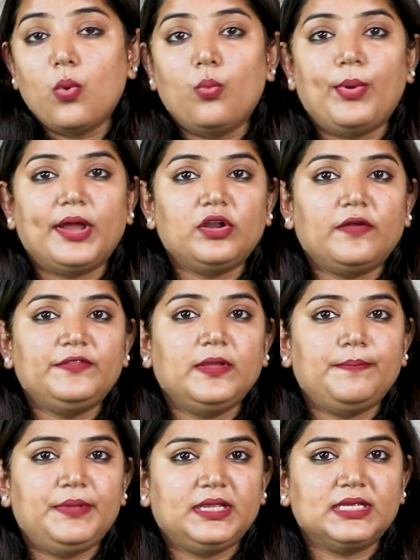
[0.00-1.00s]
One of
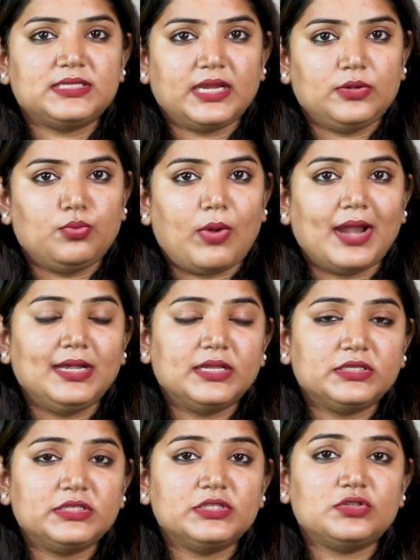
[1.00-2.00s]
the biggest
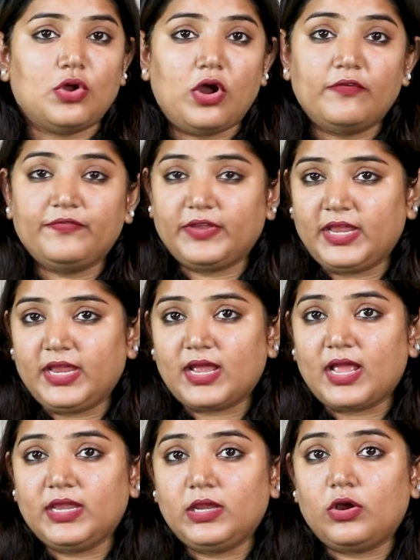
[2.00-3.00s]
advantages of
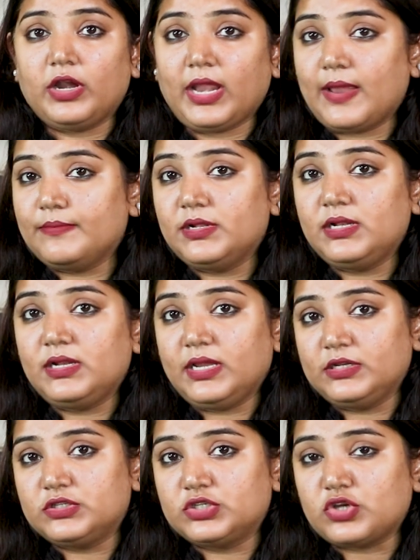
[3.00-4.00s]
AI or ML
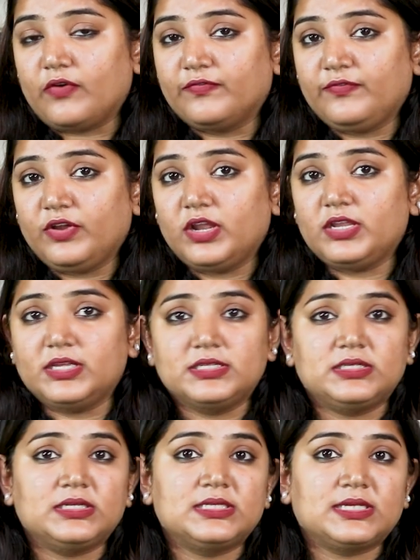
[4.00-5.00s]
in software
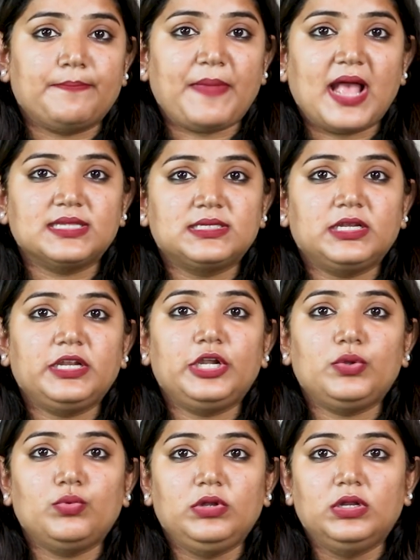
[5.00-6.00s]
is its capacity
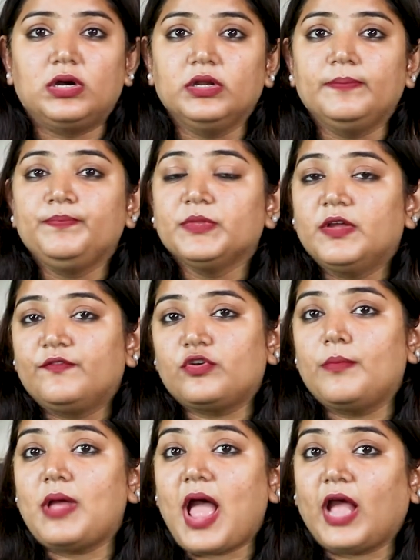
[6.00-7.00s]
to learn
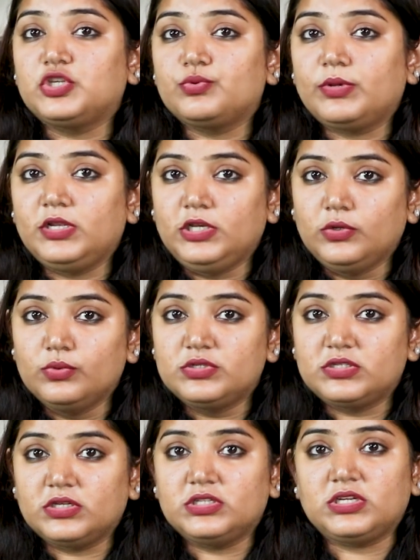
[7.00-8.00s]
from actual
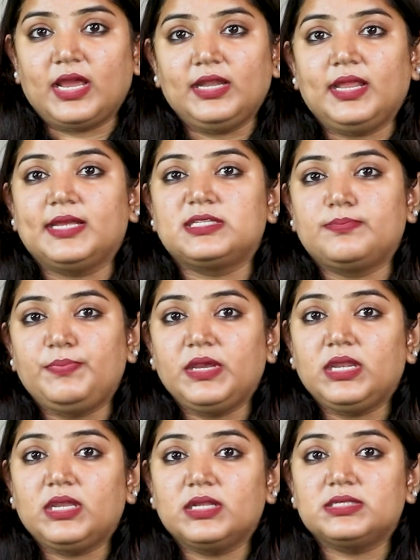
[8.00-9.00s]
usage and
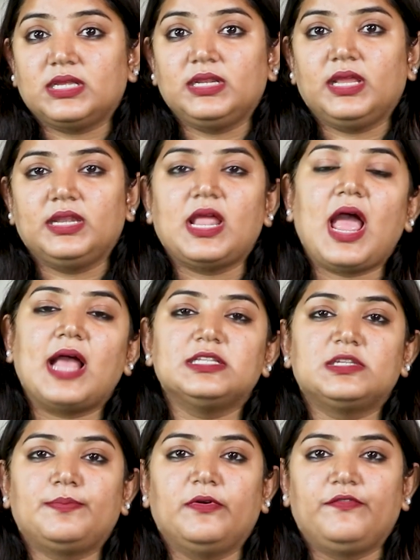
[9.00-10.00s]
experience and
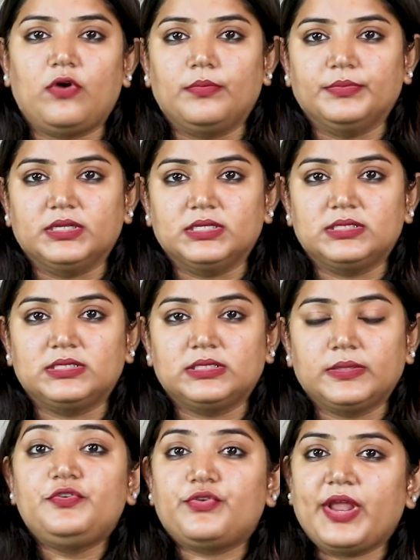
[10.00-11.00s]
enhance performance.
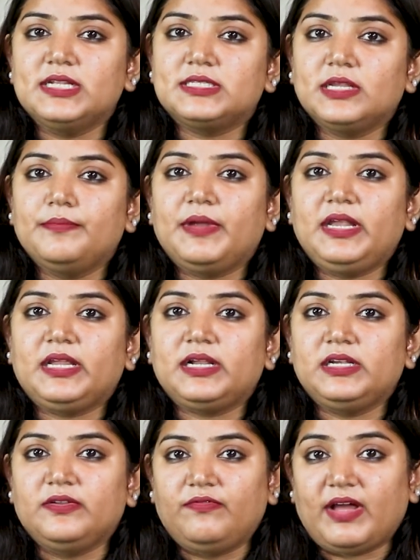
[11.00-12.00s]
Trends in
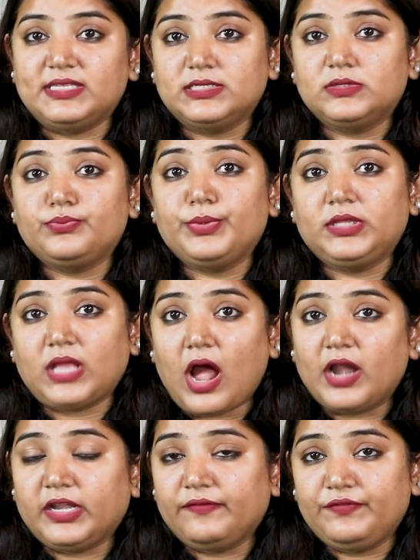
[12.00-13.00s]
medical devices with
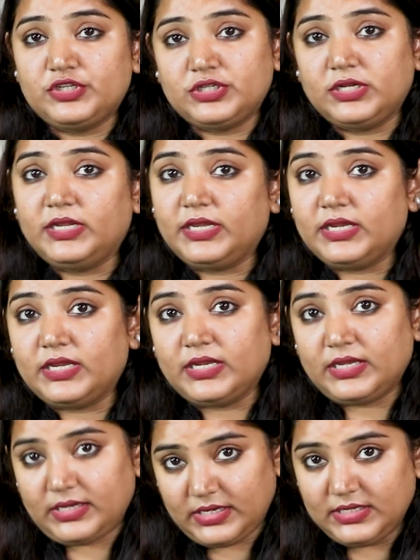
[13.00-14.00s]
artificial
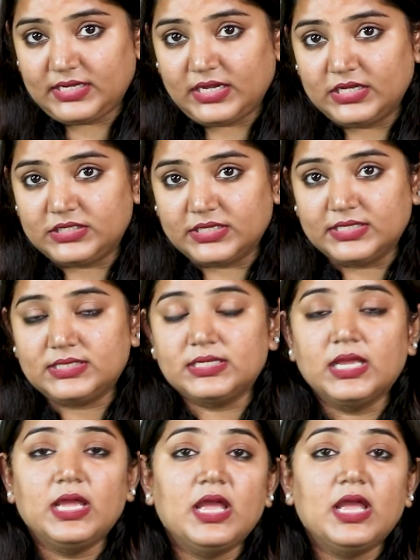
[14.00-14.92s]
intelligence.